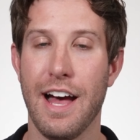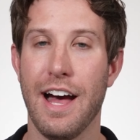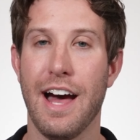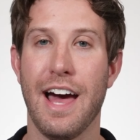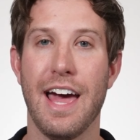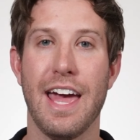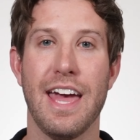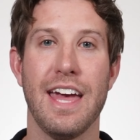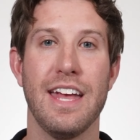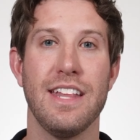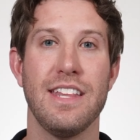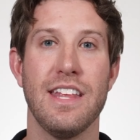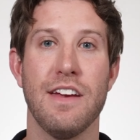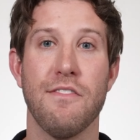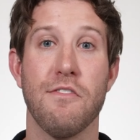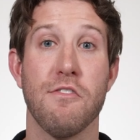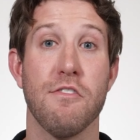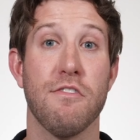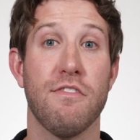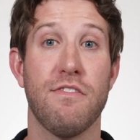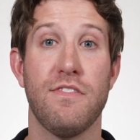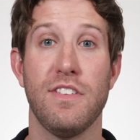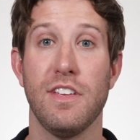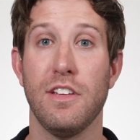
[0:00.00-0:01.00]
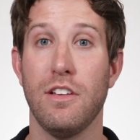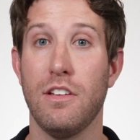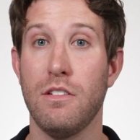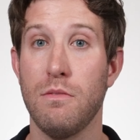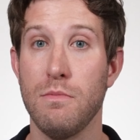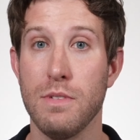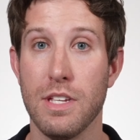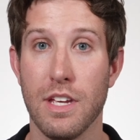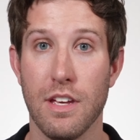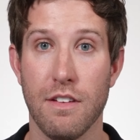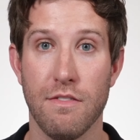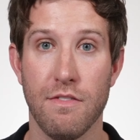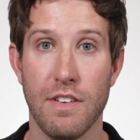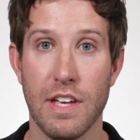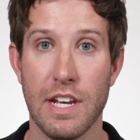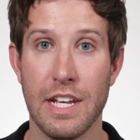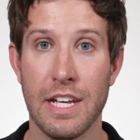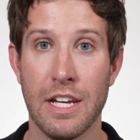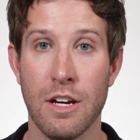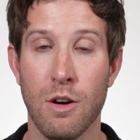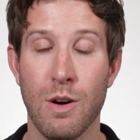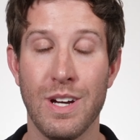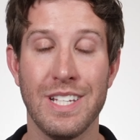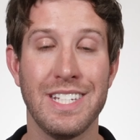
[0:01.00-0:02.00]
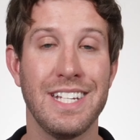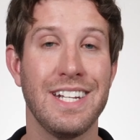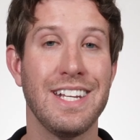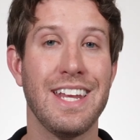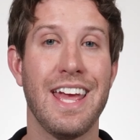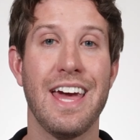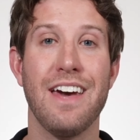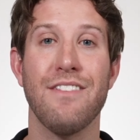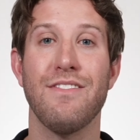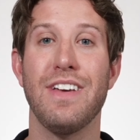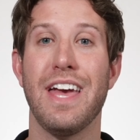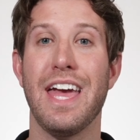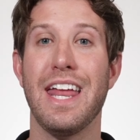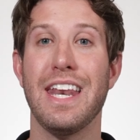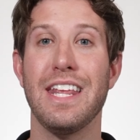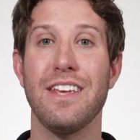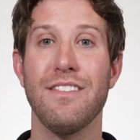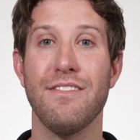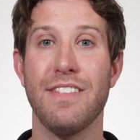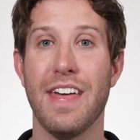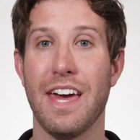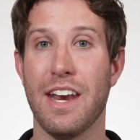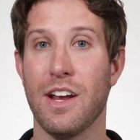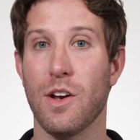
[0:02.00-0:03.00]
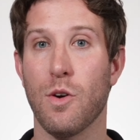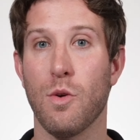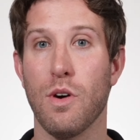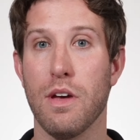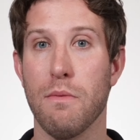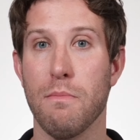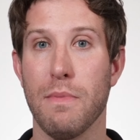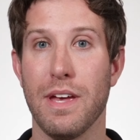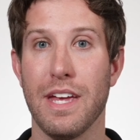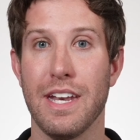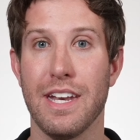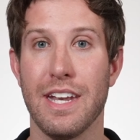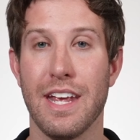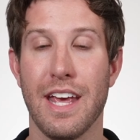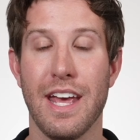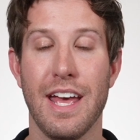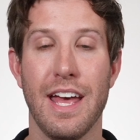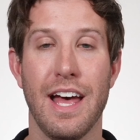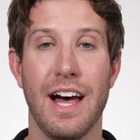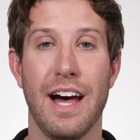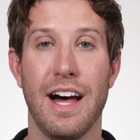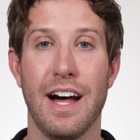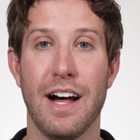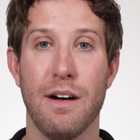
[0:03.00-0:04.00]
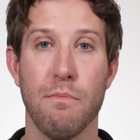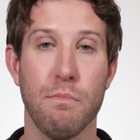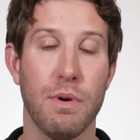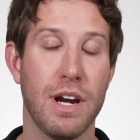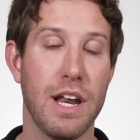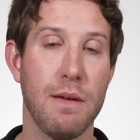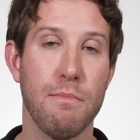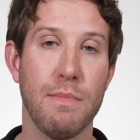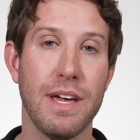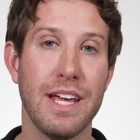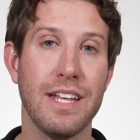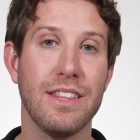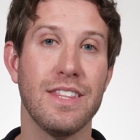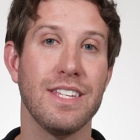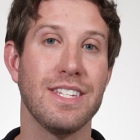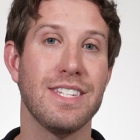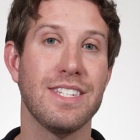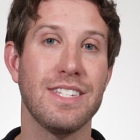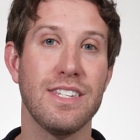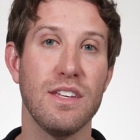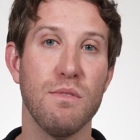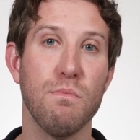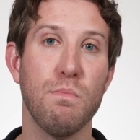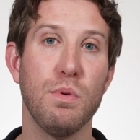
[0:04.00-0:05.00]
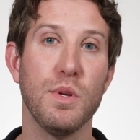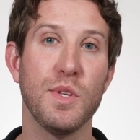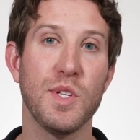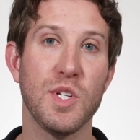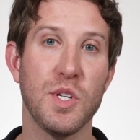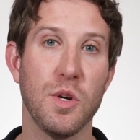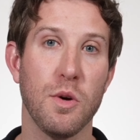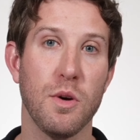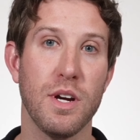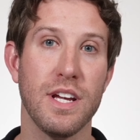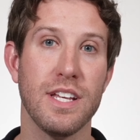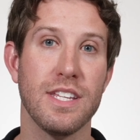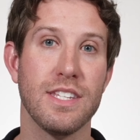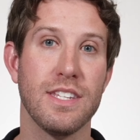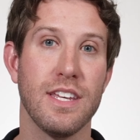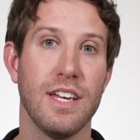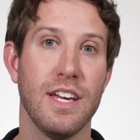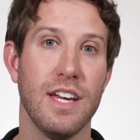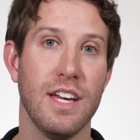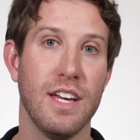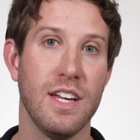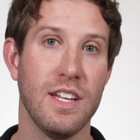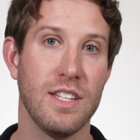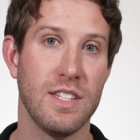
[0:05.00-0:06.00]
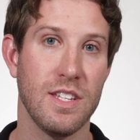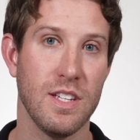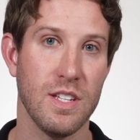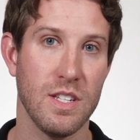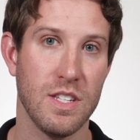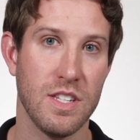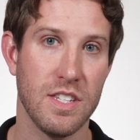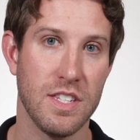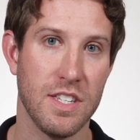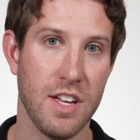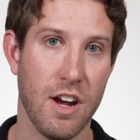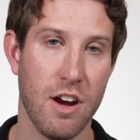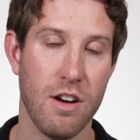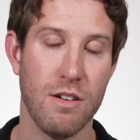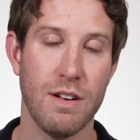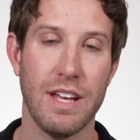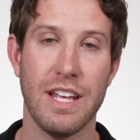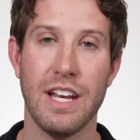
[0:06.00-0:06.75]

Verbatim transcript: I had never filmed a video. I didn't have any of that equipment, but I made the simple choice to start.